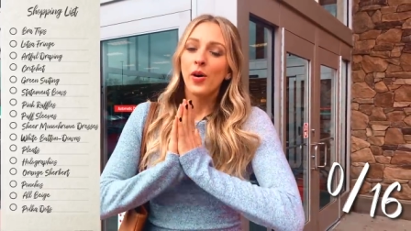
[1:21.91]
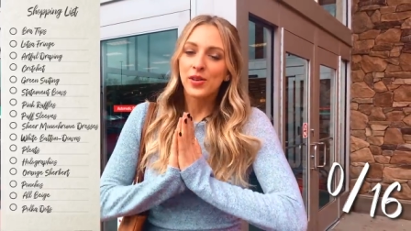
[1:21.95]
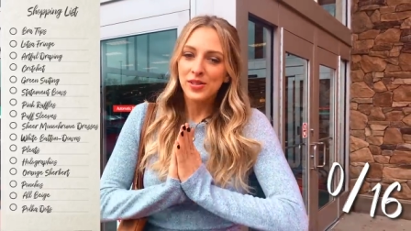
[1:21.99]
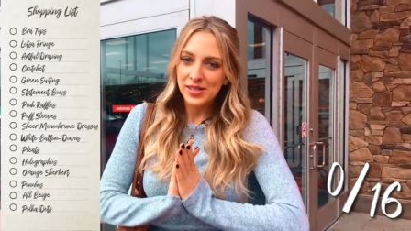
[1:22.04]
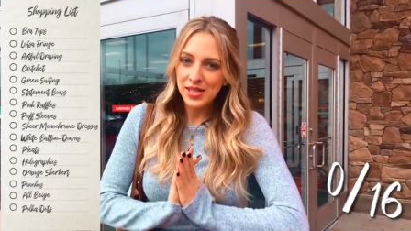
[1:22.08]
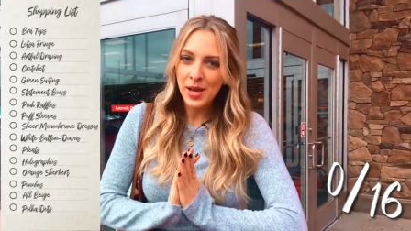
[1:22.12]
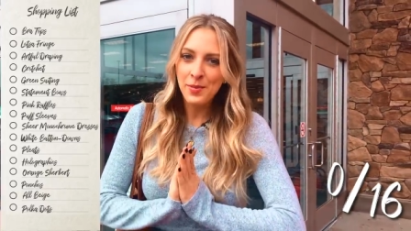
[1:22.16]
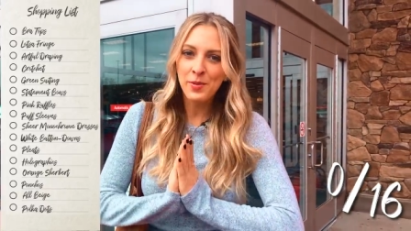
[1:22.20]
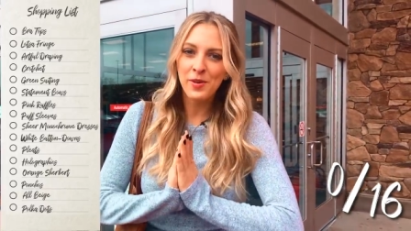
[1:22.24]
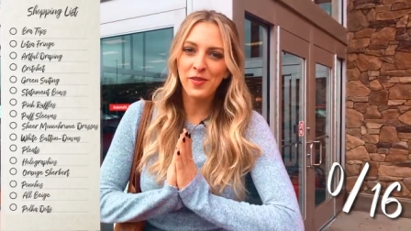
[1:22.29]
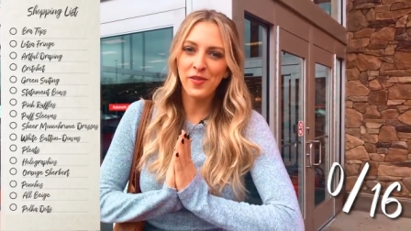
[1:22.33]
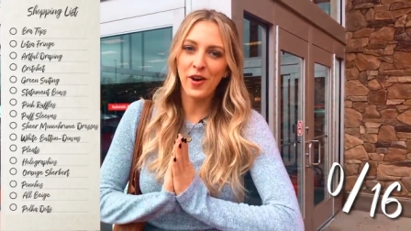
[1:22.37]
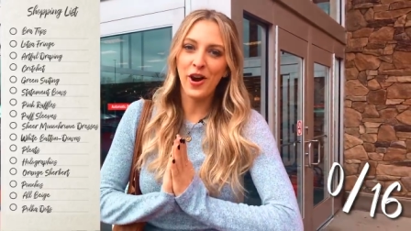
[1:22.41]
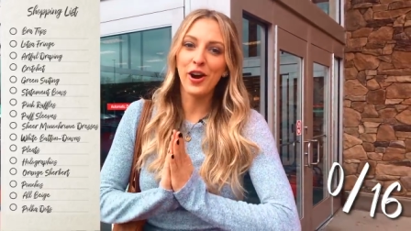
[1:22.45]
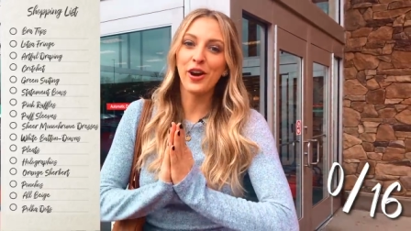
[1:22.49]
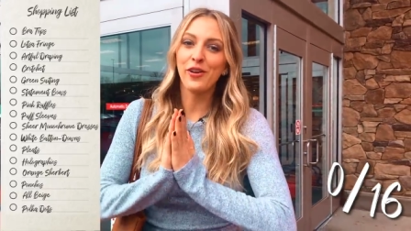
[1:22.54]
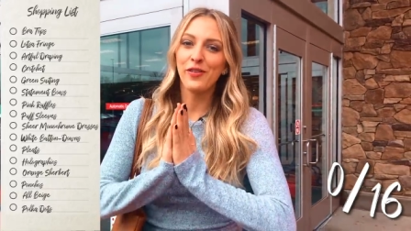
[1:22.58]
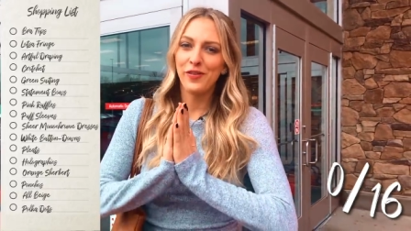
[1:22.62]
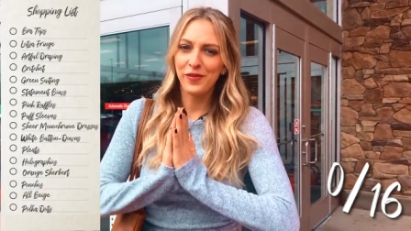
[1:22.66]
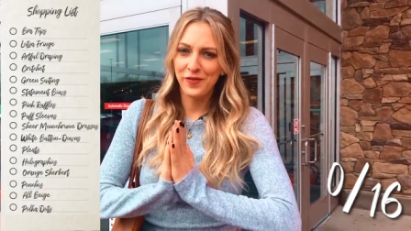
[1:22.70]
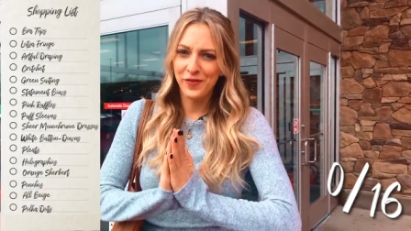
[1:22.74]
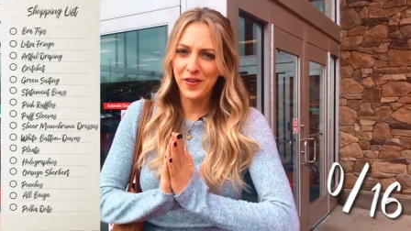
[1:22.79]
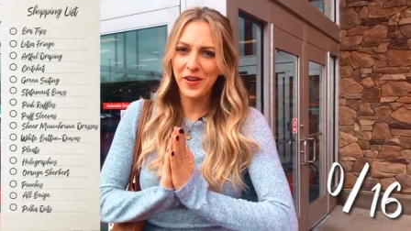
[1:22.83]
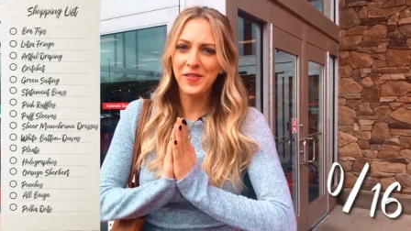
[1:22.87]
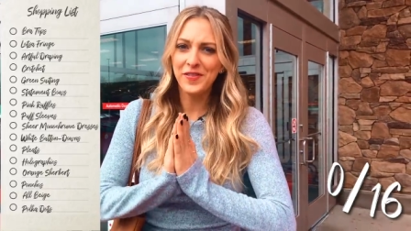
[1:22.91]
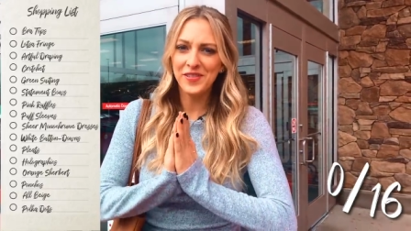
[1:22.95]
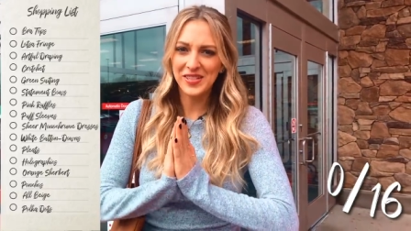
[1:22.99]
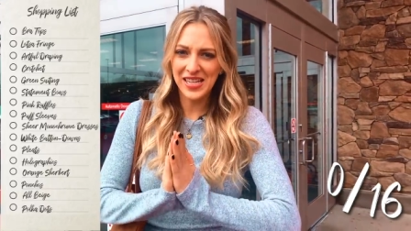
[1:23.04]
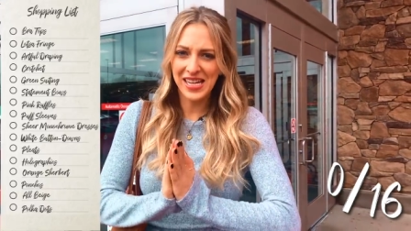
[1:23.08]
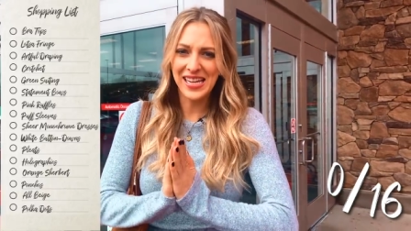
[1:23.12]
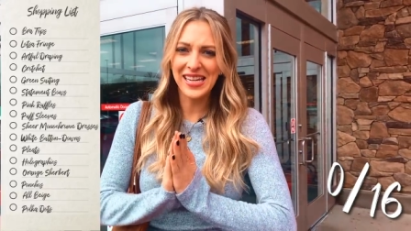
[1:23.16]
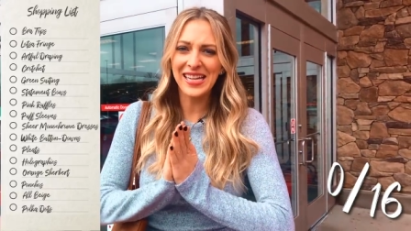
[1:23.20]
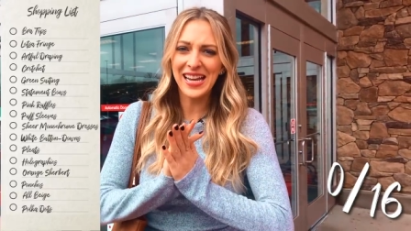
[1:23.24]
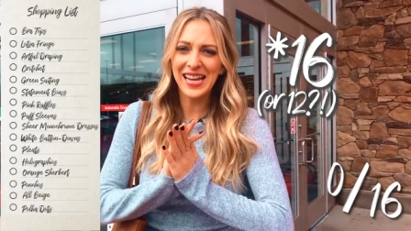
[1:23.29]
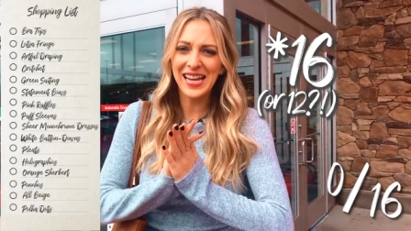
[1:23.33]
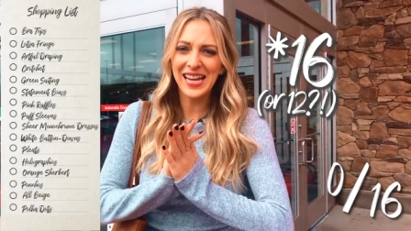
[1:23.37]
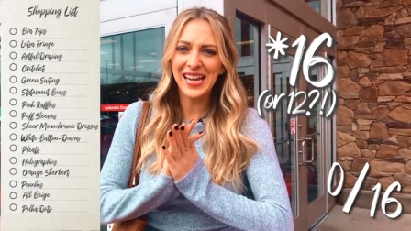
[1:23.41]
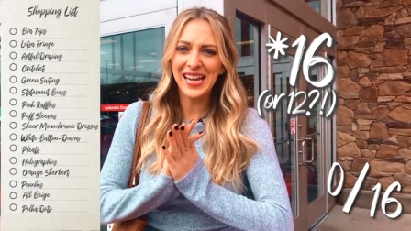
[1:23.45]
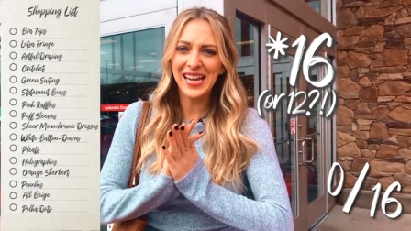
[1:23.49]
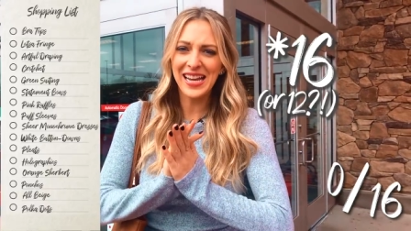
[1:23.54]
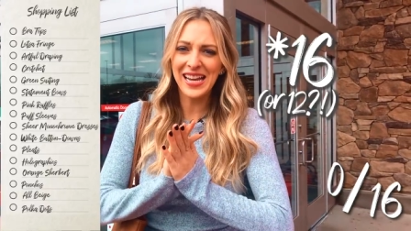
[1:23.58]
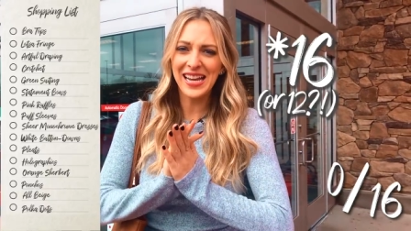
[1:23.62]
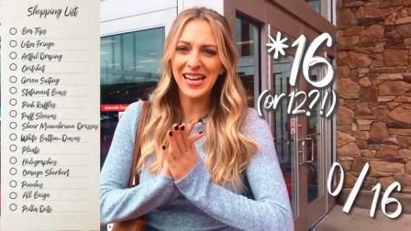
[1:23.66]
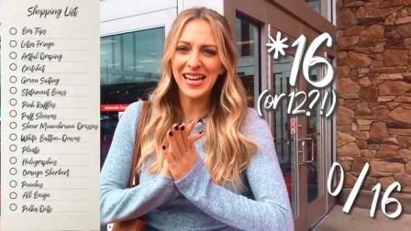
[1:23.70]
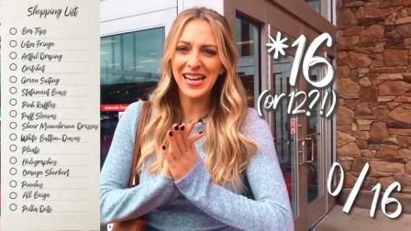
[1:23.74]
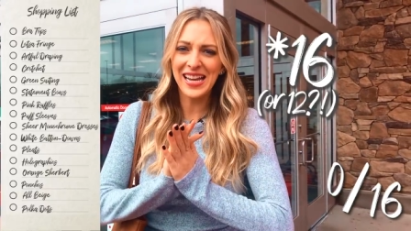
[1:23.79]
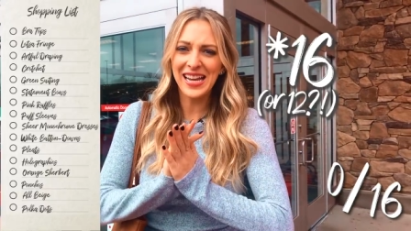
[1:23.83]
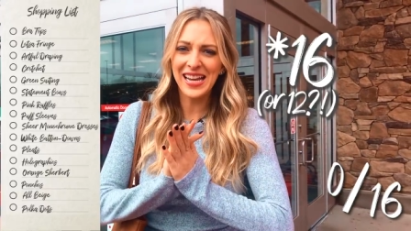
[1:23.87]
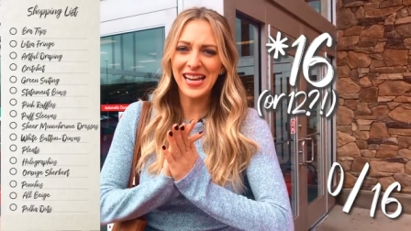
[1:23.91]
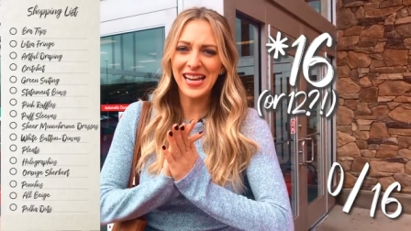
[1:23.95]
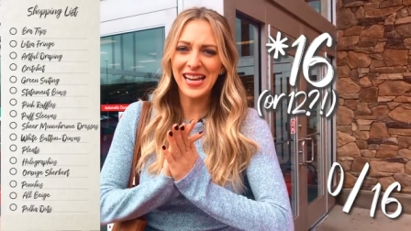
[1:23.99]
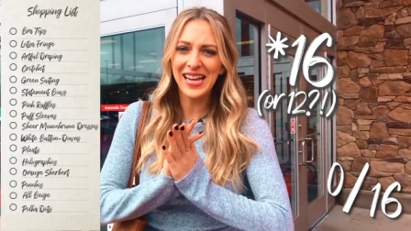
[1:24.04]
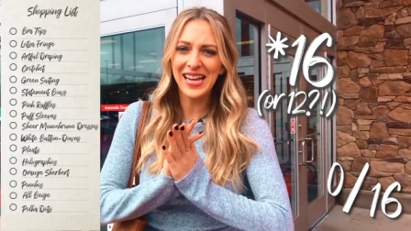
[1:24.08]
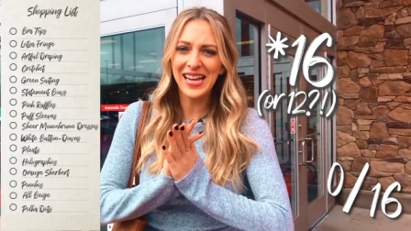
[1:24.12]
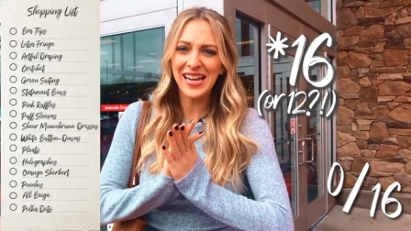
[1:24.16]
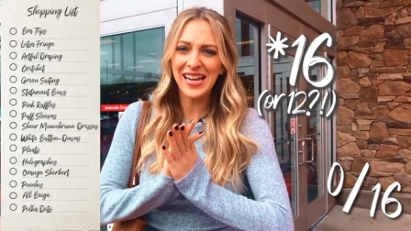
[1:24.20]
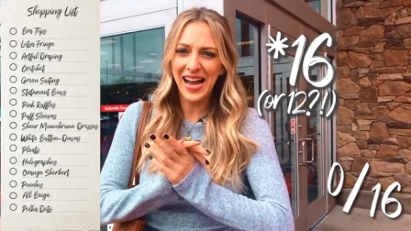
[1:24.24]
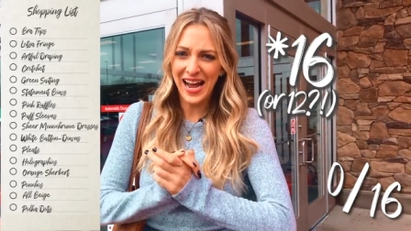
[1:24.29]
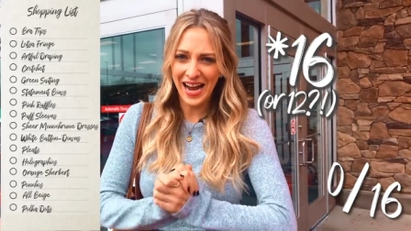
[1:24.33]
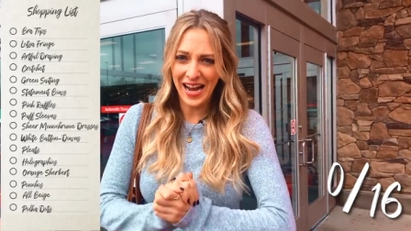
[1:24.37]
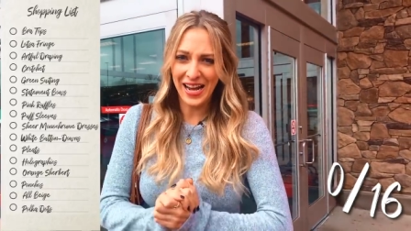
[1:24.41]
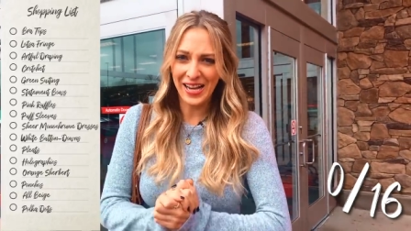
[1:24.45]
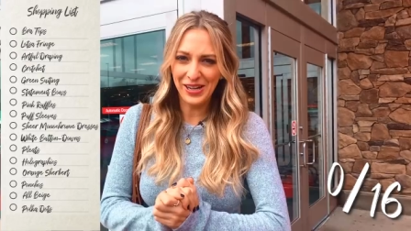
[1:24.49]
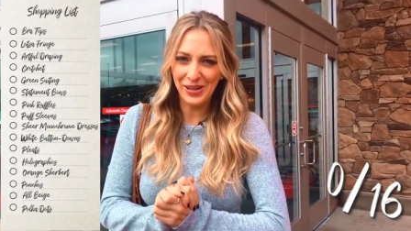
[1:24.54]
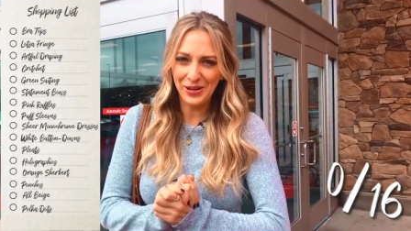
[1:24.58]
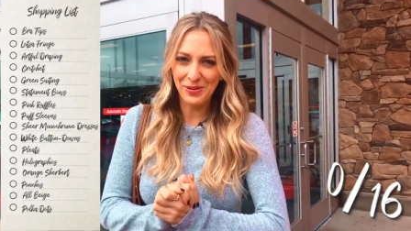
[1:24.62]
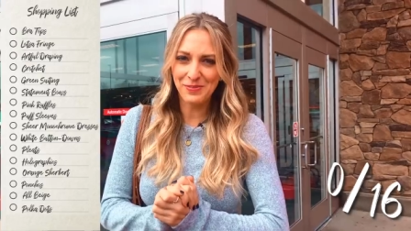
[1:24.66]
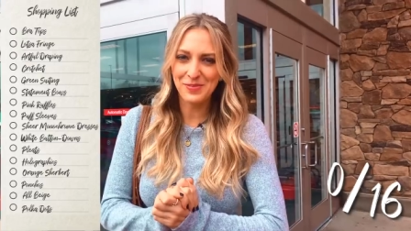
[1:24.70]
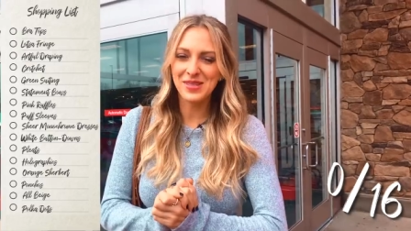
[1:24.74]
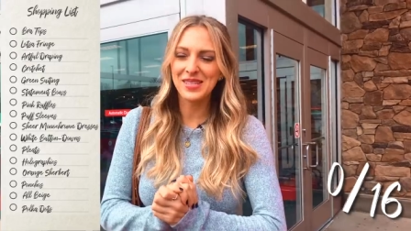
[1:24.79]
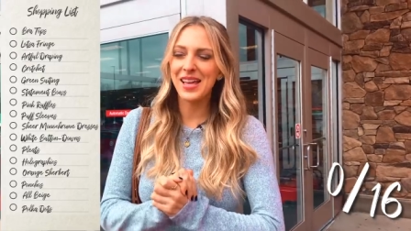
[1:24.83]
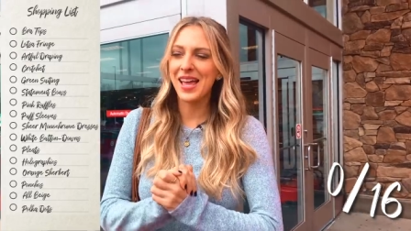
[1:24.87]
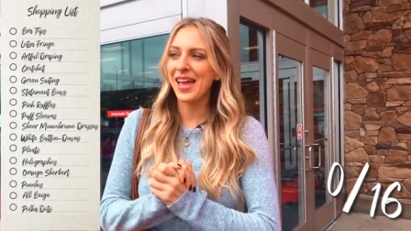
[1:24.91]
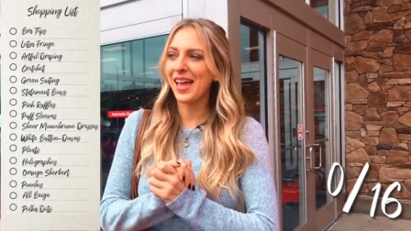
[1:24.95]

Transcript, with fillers: some of our 15 items.